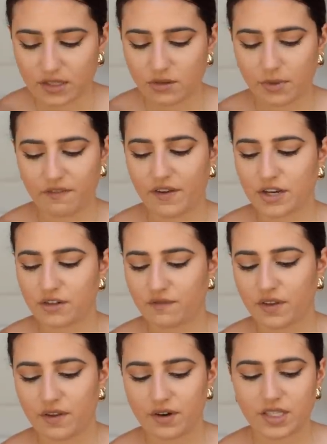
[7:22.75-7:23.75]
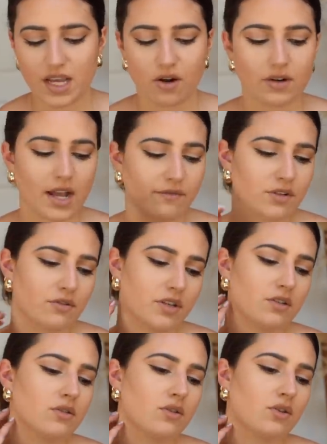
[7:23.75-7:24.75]
into my fashion favorites, I only have two
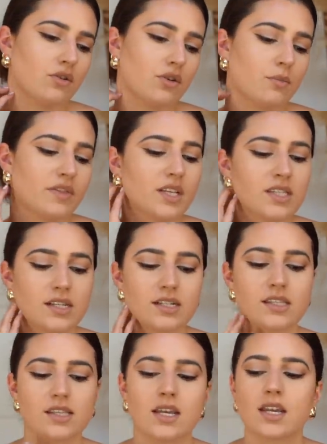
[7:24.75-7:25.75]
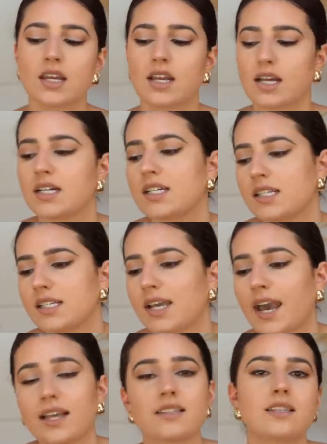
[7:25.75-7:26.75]
things to show you, but this next thing is
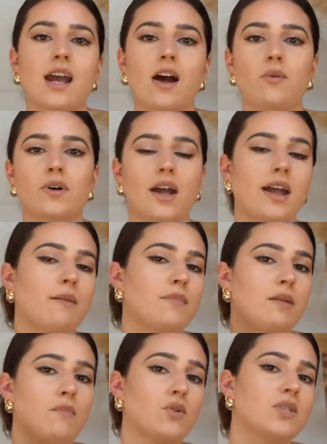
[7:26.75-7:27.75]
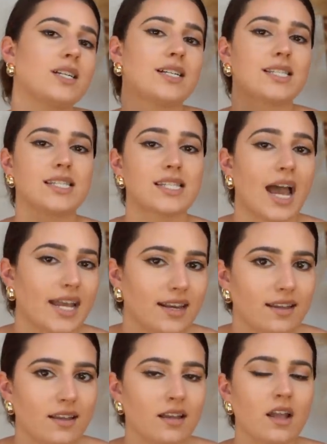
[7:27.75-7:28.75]
hands down what I am the most
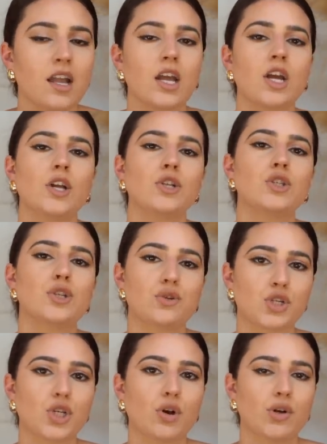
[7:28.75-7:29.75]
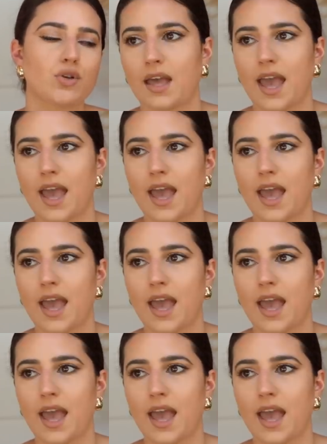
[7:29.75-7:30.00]
excited to show you.